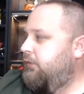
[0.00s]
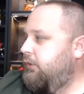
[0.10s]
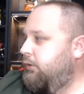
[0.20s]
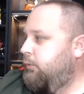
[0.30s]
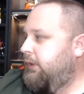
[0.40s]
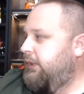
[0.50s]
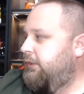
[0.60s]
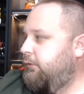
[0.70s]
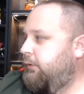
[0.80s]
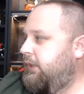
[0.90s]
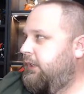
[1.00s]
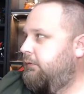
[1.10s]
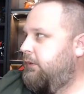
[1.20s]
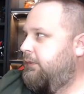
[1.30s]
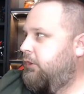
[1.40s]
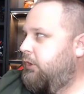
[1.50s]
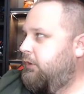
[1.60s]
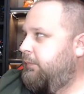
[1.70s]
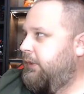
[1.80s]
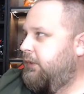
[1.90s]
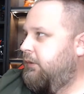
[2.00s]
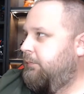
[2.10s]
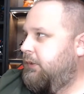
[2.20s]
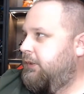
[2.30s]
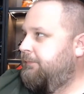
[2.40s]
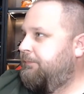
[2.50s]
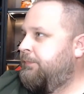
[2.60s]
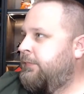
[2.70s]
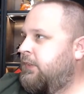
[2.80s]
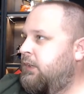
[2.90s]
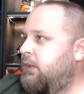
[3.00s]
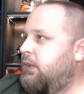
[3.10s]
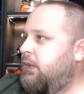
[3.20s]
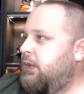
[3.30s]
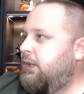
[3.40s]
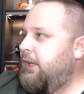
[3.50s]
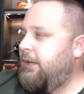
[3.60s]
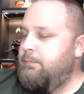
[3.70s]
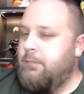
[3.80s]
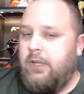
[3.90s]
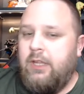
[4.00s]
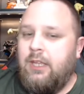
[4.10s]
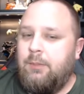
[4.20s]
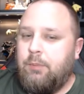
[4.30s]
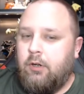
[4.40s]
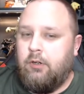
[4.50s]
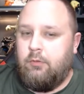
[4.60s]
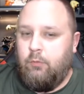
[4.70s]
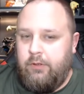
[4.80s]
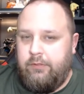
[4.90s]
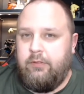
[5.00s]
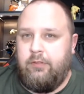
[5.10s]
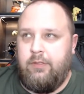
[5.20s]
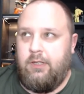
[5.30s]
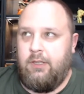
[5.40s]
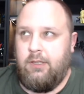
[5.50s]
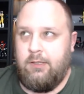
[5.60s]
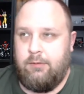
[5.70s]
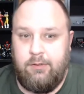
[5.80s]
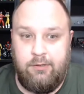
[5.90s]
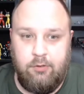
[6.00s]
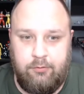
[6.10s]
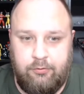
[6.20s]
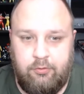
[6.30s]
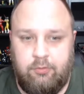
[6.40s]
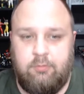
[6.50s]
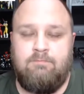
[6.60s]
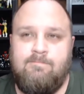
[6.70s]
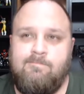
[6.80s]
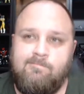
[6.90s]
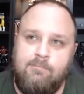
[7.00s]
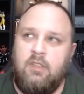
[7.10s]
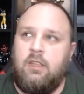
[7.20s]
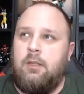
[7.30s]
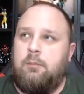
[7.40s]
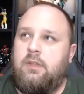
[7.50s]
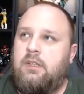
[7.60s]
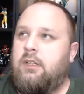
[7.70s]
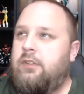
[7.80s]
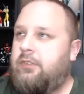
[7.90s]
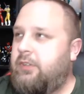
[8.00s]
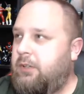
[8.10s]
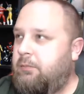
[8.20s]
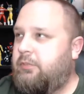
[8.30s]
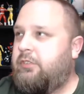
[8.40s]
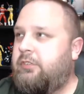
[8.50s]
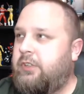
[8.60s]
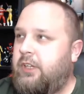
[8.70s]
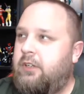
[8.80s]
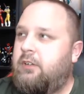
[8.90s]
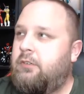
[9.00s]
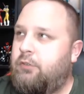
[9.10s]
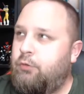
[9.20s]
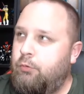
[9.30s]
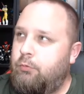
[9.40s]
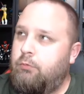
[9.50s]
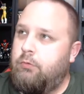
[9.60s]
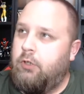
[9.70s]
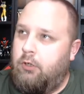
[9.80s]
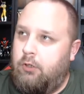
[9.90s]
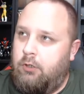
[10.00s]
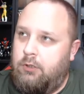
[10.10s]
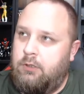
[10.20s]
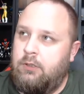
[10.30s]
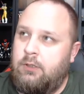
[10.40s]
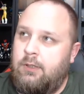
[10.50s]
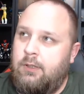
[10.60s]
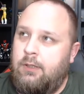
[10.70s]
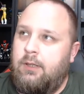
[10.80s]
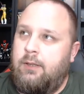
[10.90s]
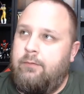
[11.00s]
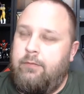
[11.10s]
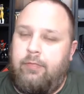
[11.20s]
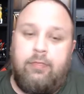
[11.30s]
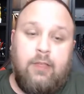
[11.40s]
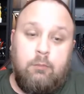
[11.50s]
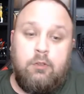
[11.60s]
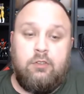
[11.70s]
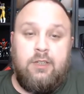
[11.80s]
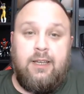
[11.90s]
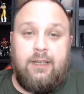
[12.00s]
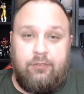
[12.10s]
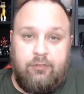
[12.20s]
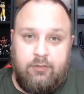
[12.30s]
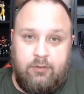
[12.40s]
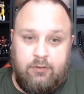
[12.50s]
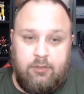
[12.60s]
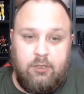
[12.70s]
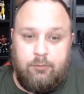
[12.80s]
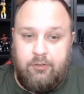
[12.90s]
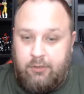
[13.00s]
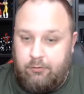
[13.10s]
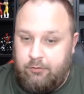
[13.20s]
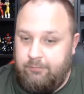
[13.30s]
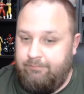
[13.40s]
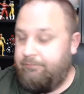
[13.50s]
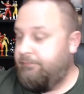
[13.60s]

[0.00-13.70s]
So while I don't want to get rid of all of my Gunpla, I may part with the Detolfs because I'm scared to haul that much glass upstairs.